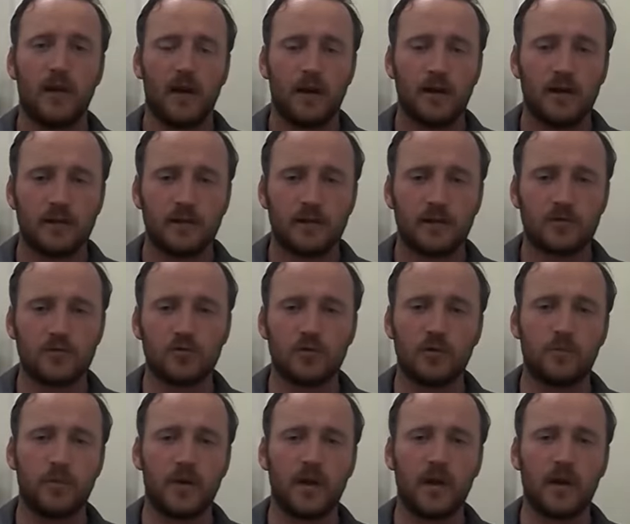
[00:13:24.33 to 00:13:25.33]
And he said, You
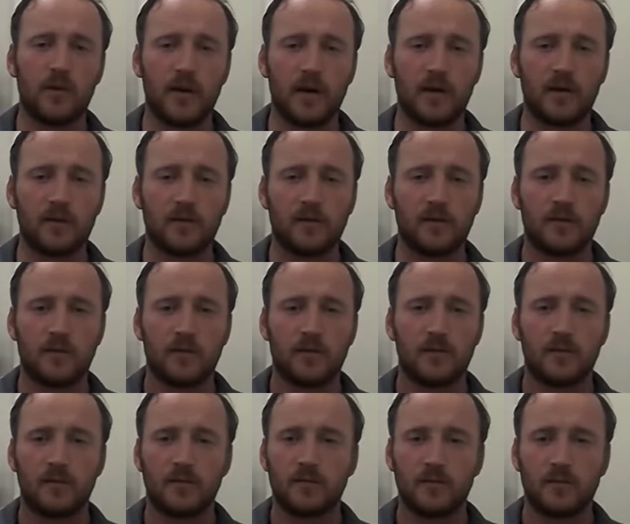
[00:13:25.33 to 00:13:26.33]
could pay a man
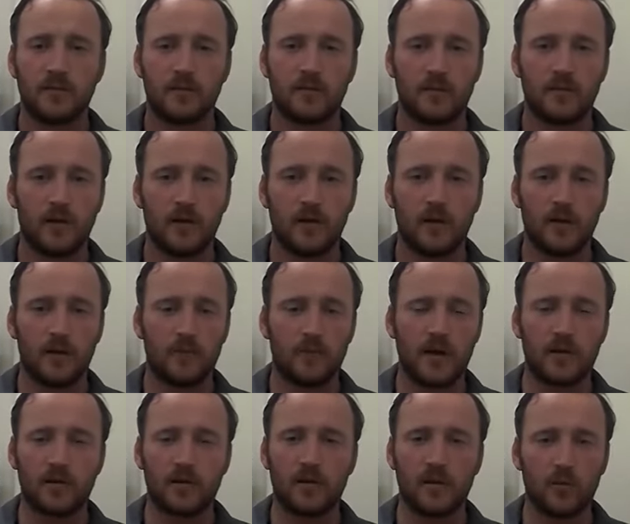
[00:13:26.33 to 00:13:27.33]
uh, a
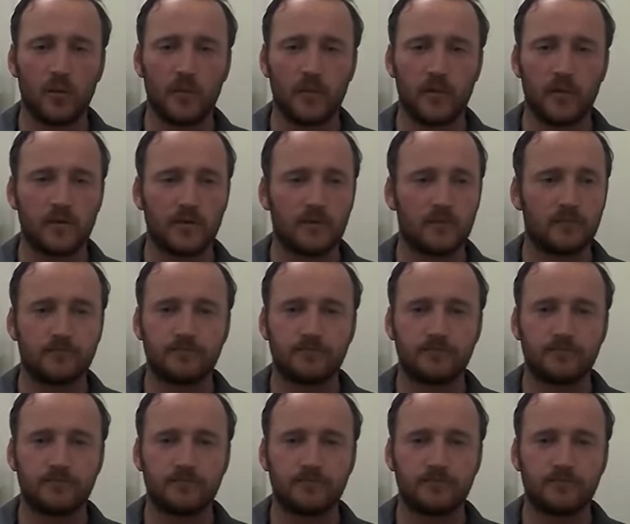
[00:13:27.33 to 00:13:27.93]
man or a woman